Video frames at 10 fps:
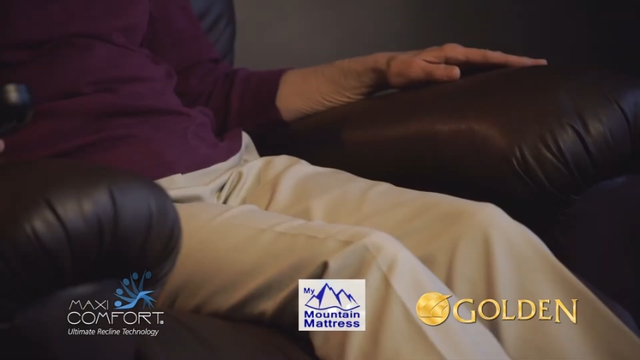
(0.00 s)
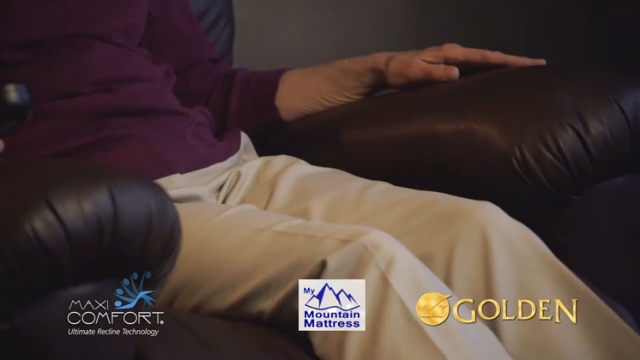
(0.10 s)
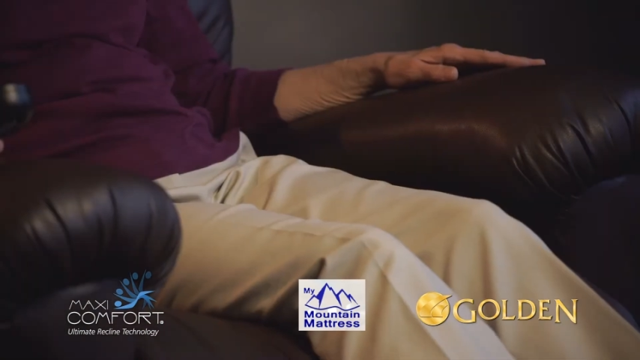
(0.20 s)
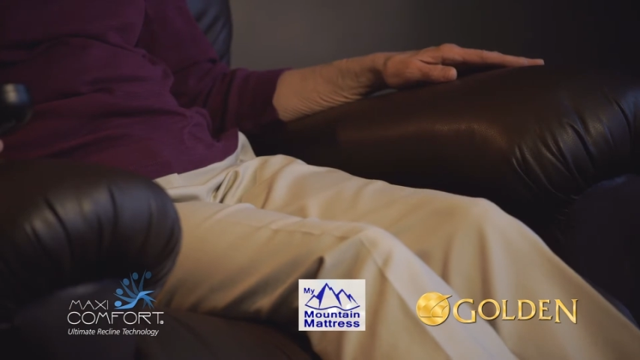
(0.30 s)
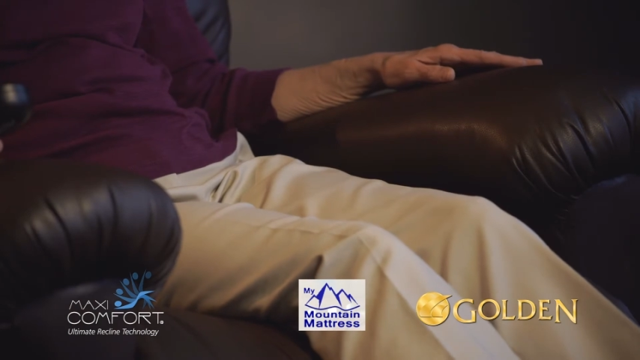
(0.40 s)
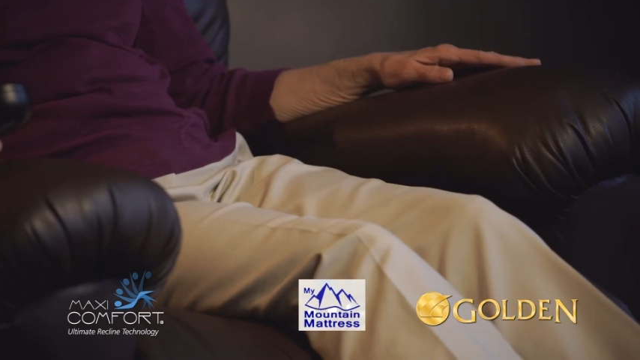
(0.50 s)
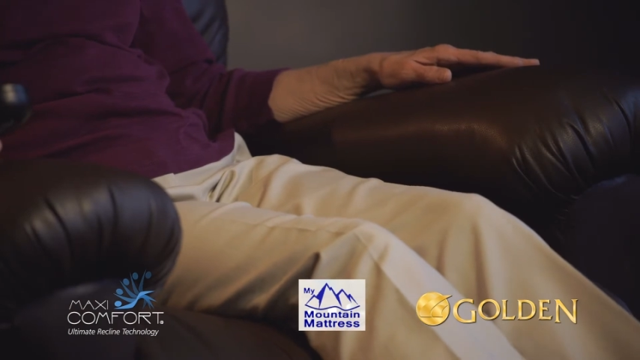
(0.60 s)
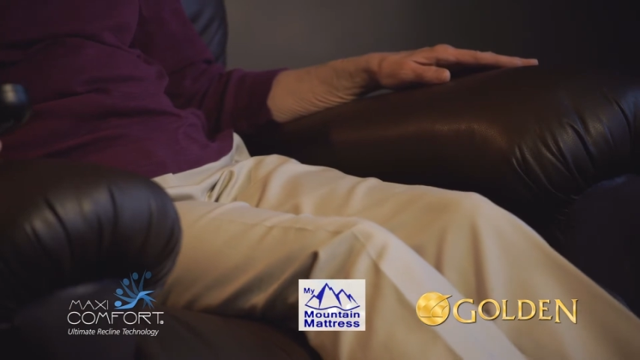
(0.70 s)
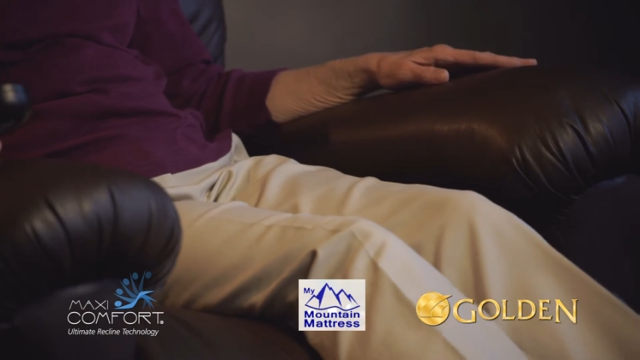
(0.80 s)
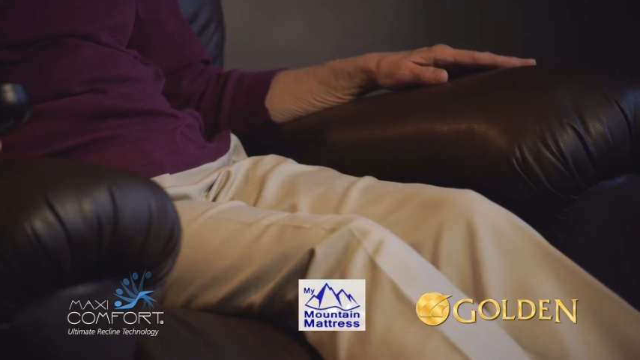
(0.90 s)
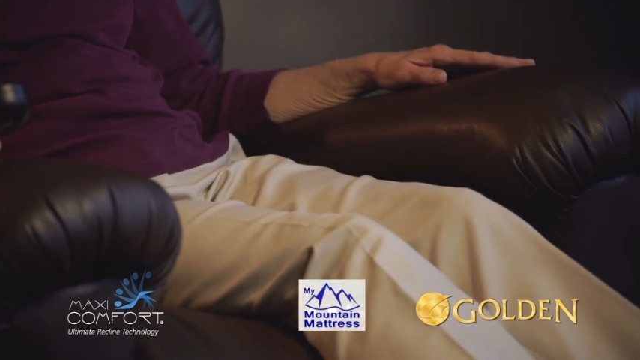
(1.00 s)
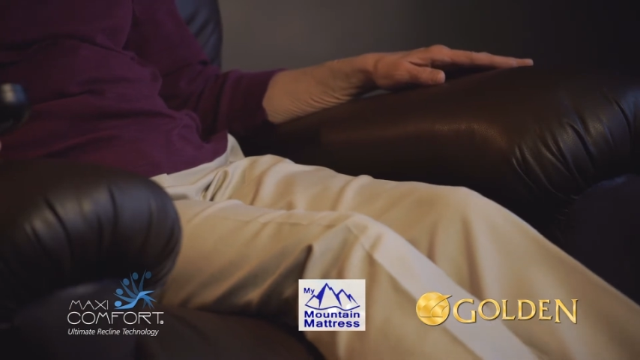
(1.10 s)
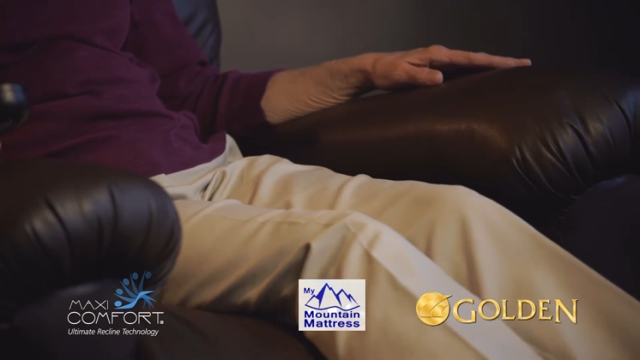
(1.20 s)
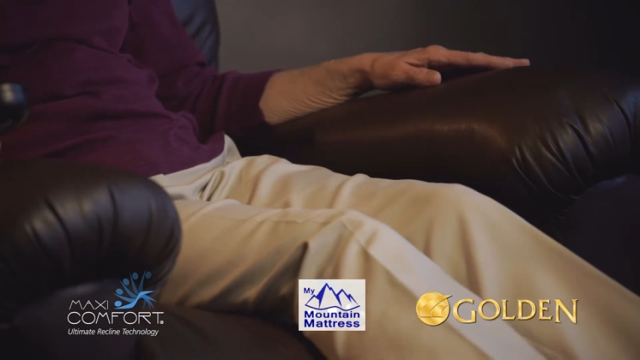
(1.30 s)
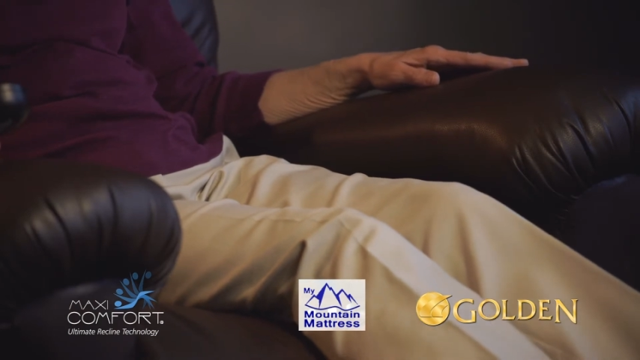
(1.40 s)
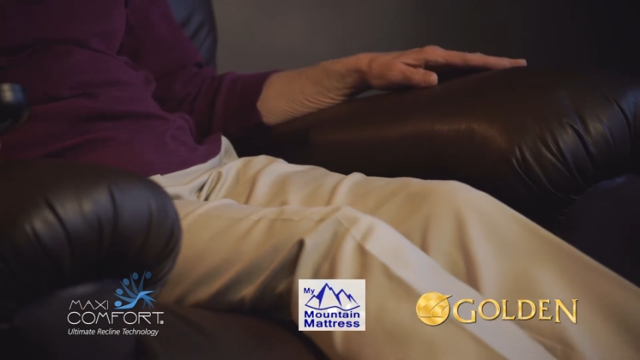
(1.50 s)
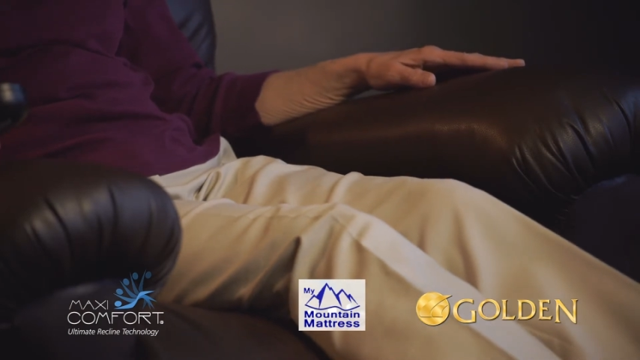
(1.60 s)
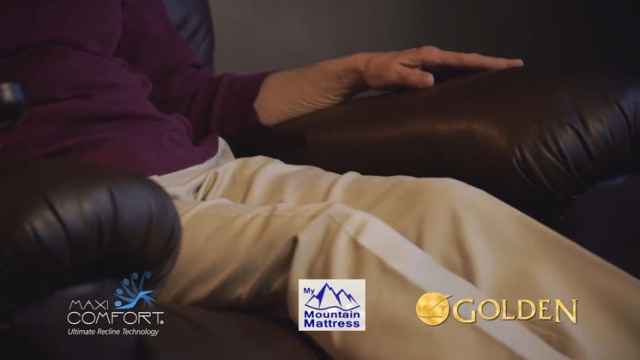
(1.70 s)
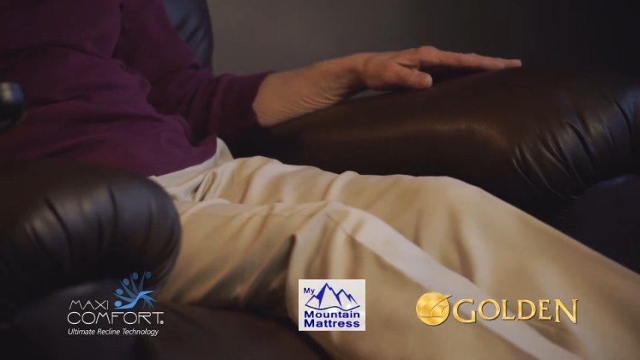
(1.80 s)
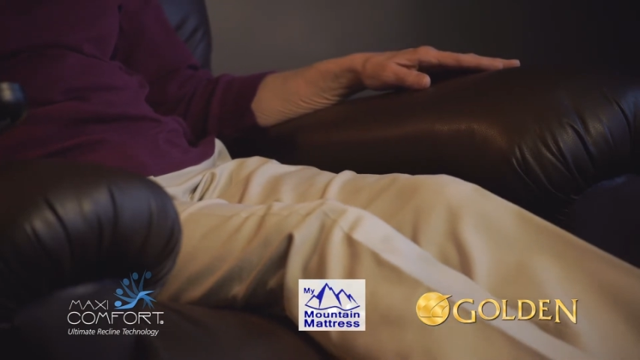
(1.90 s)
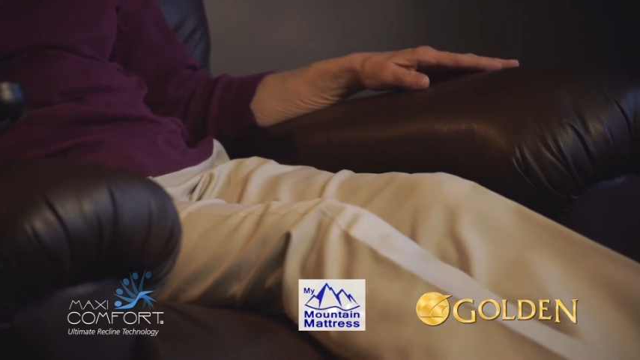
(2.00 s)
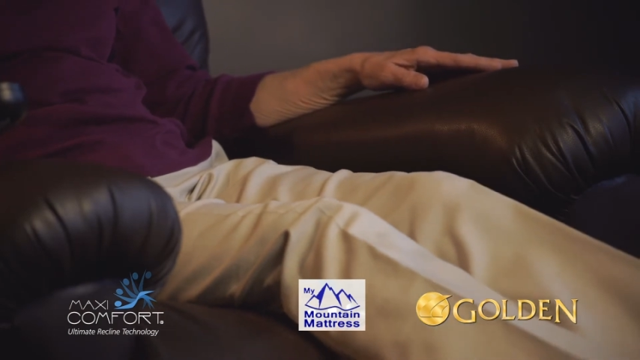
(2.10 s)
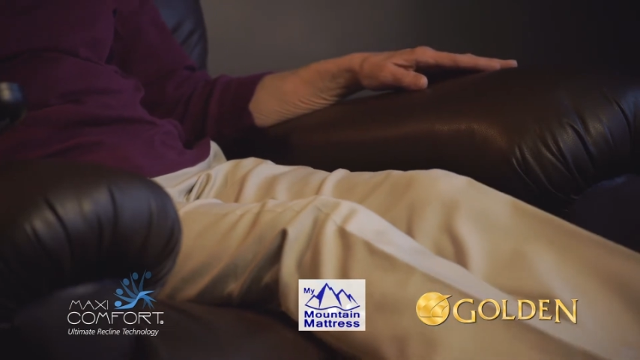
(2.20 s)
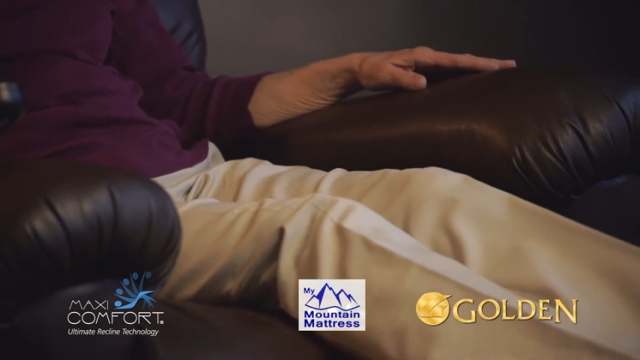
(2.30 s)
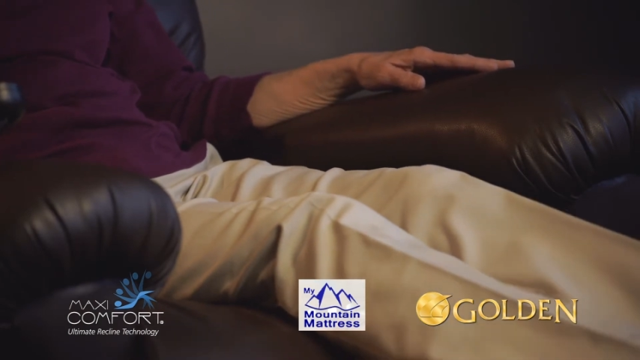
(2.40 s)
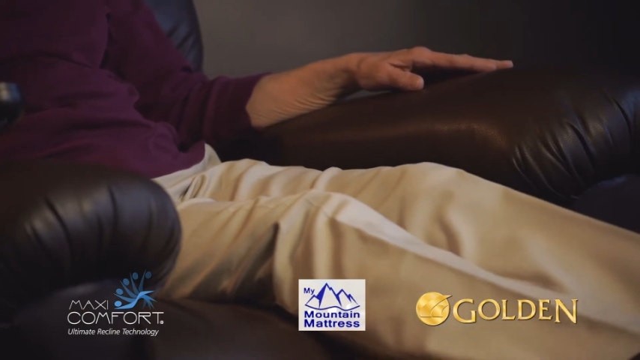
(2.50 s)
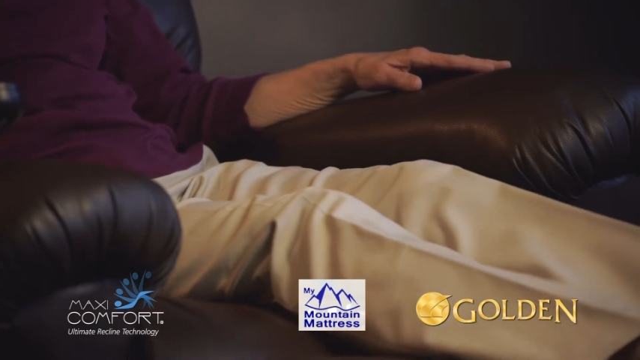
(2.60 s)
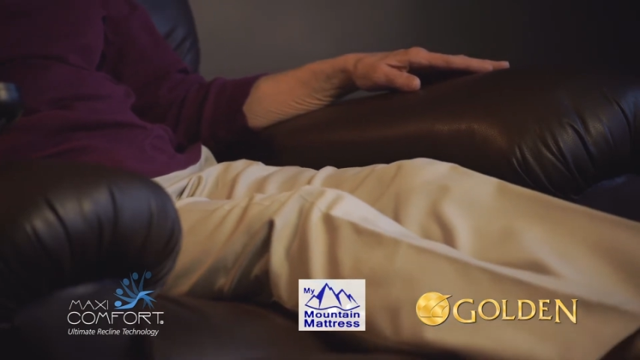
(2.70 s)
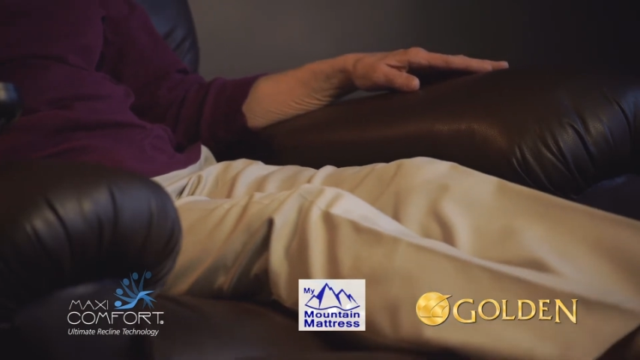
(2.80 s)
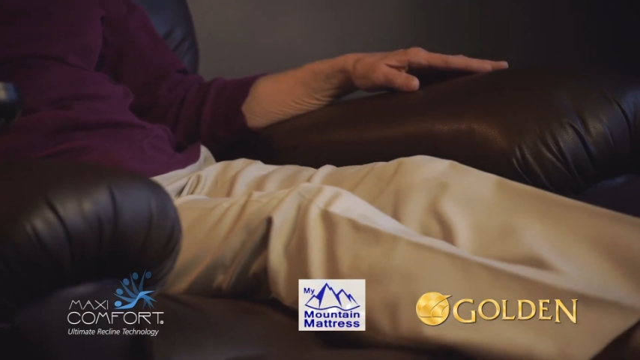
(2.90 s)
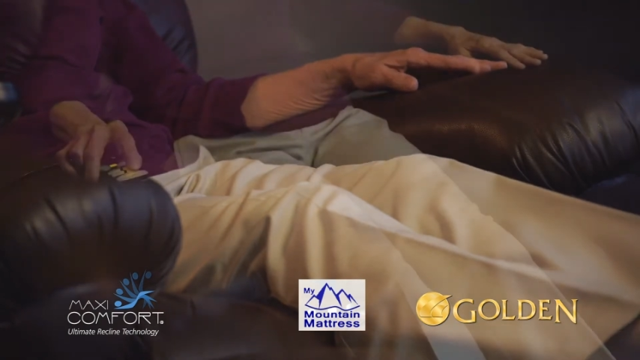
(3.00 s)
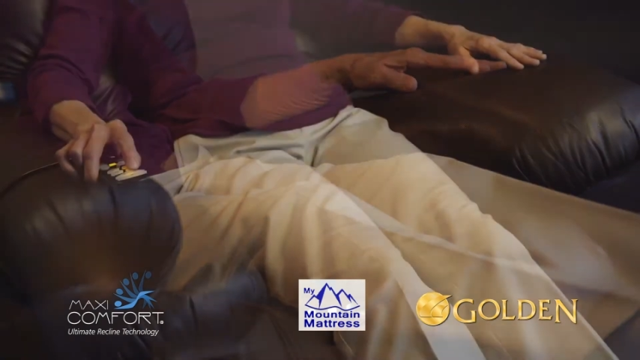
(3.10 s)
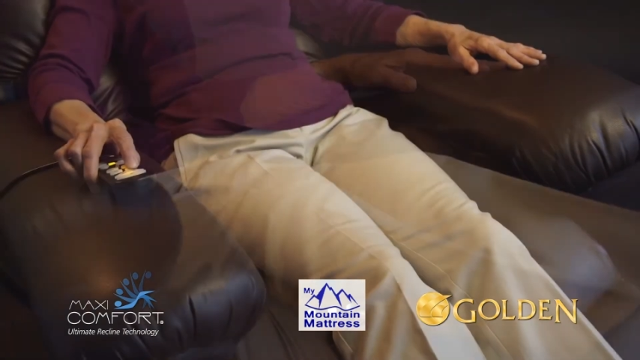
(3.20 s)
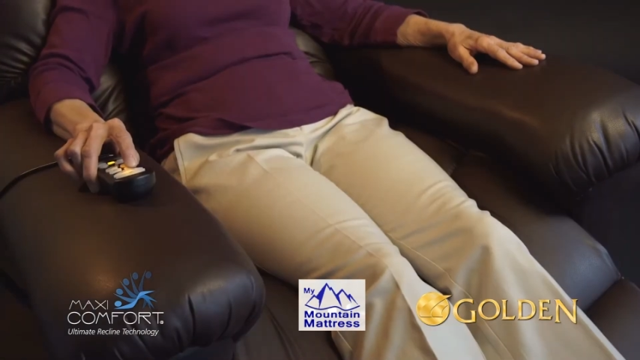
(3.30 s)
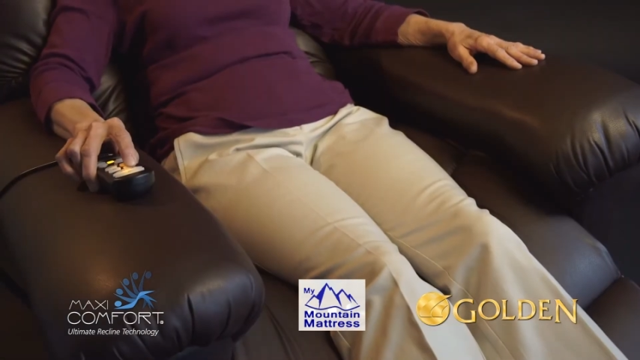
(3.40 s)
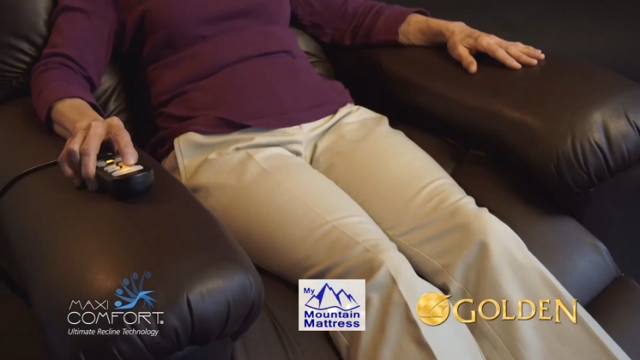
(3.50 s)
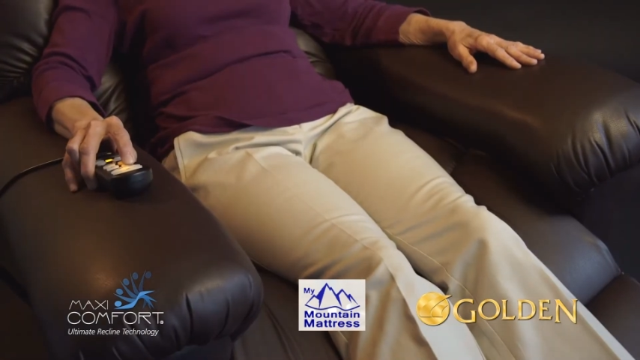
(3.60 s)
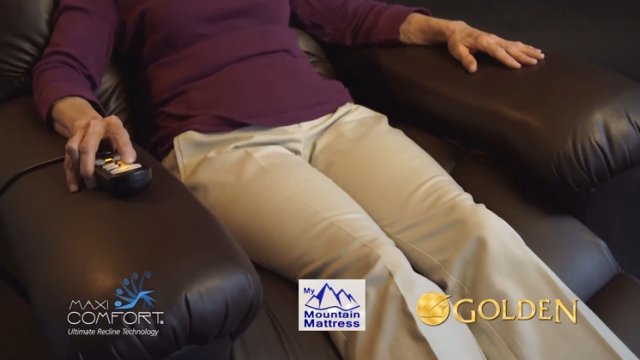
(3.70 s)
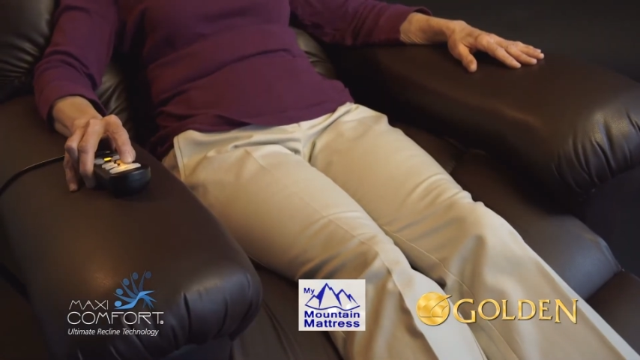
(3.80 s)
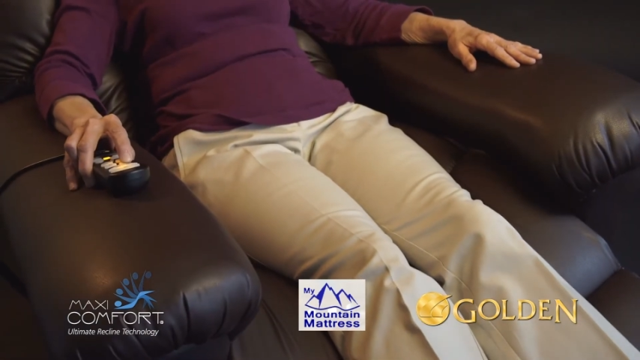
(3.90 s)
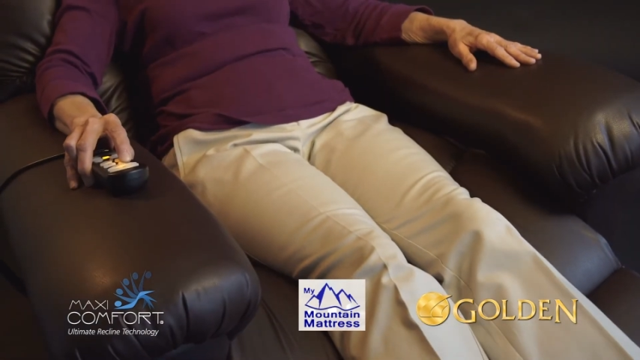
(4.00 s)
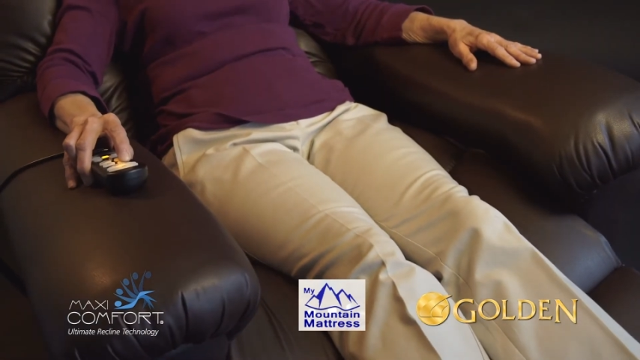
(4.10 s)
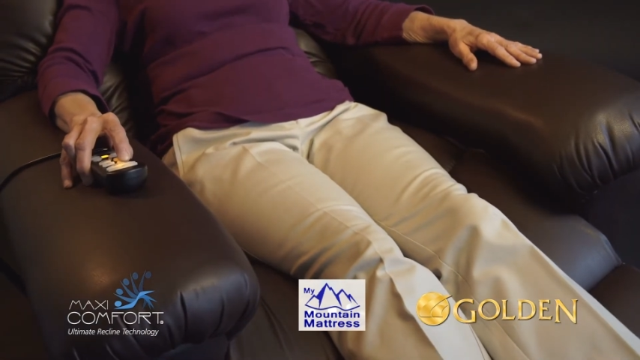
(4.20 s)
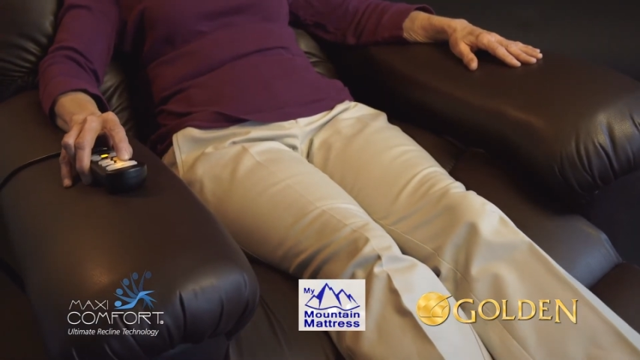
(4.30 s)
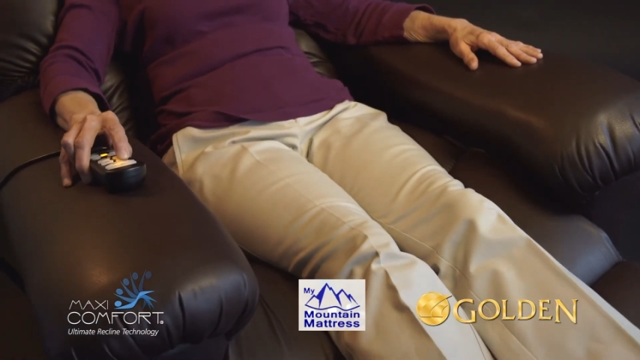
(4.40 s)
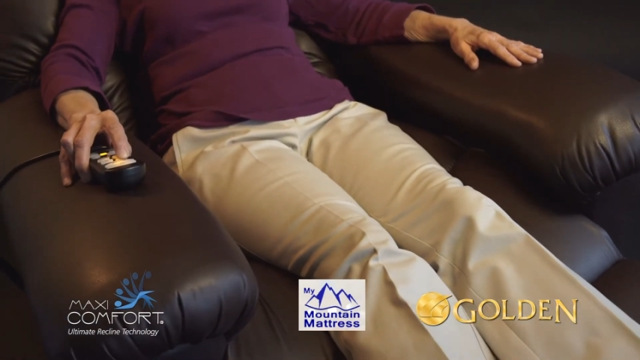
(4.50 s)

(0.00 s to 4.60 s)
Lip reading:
[unreadable: no face in view]